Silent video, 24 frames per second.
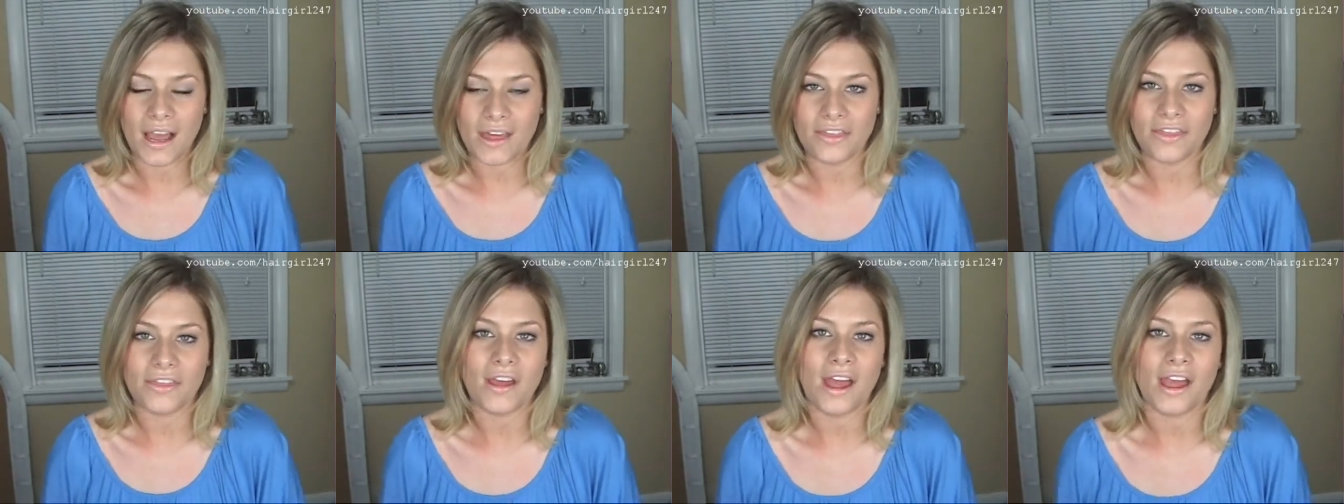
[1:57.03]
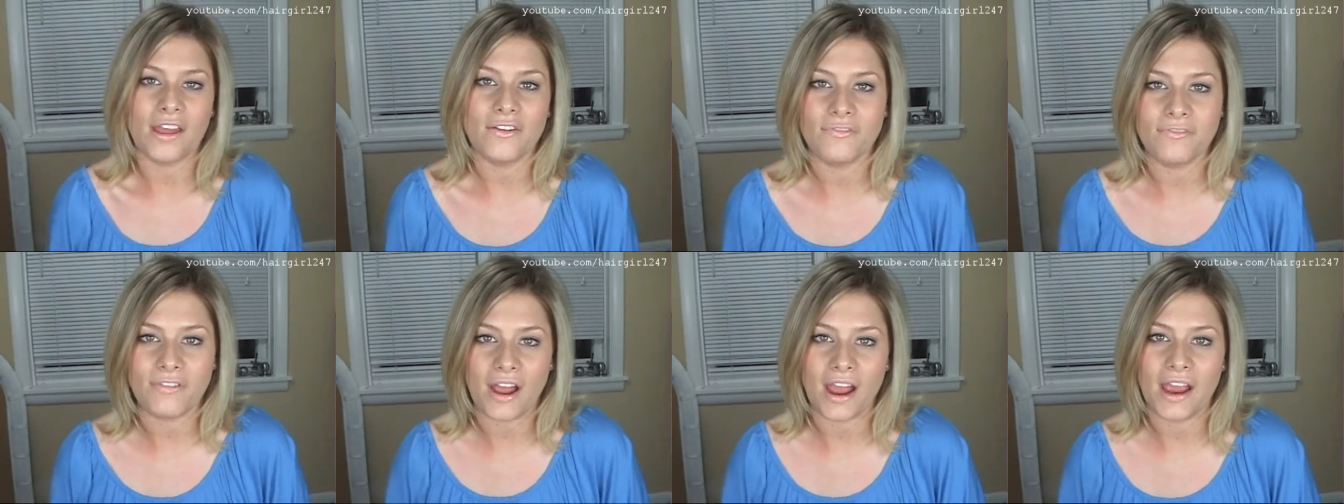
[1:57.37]

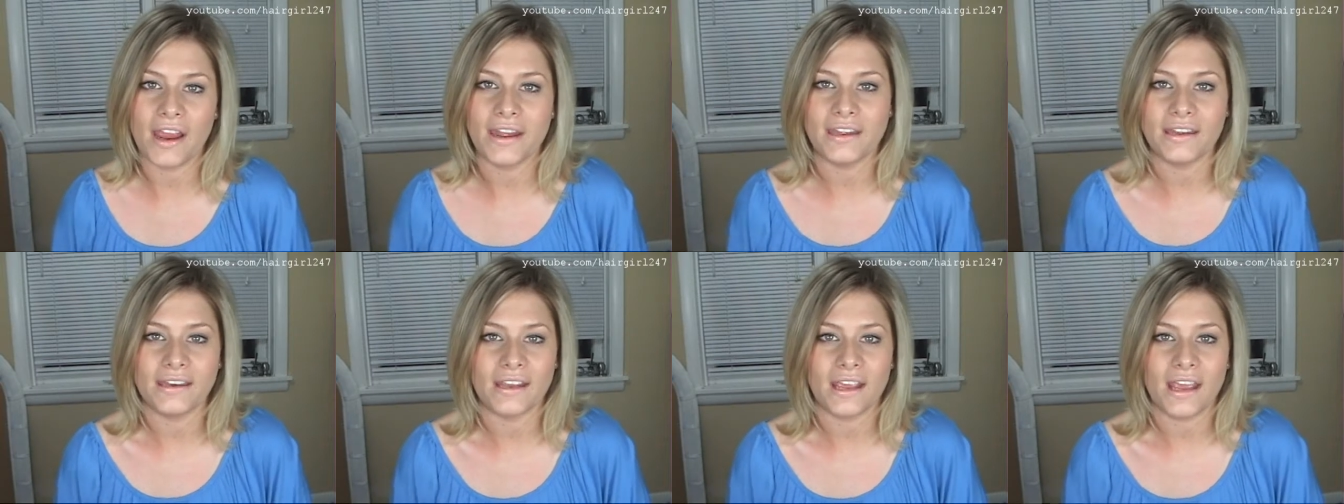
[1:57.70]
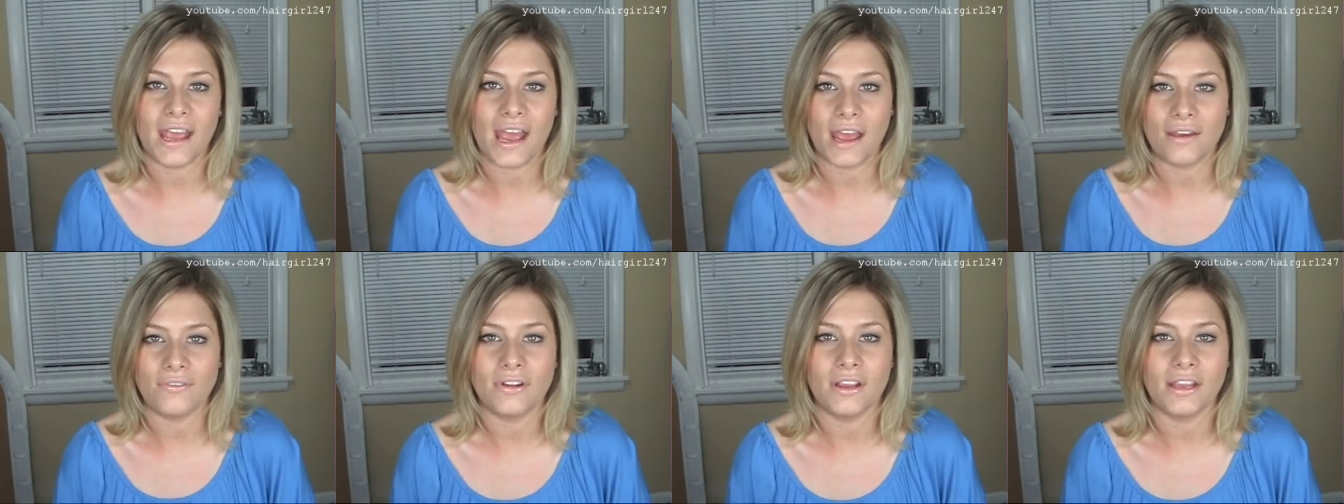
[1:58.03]
I find
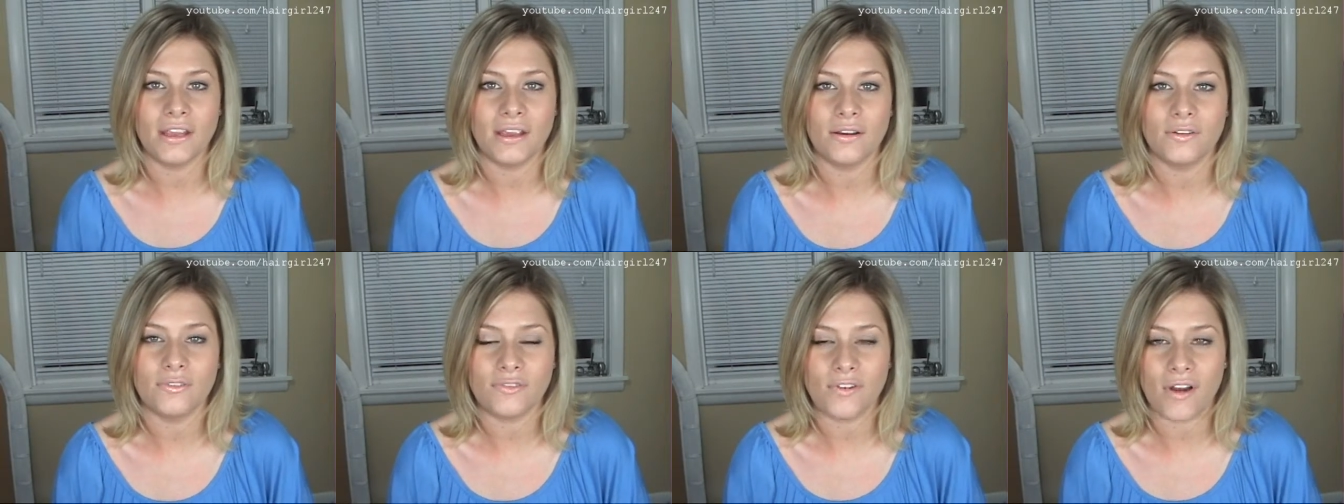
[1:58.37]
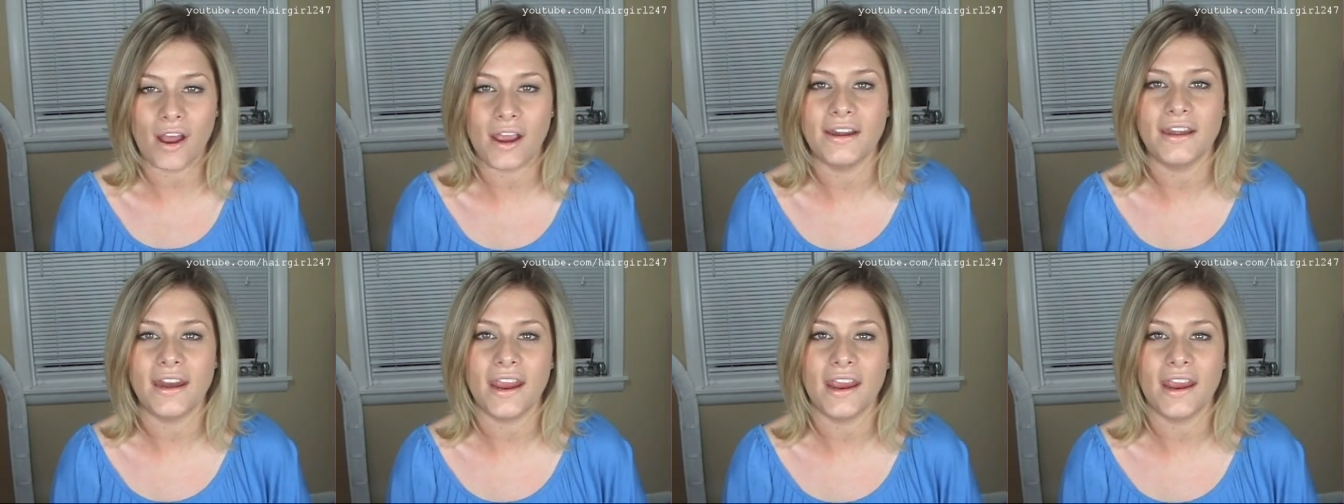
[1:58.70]
having fine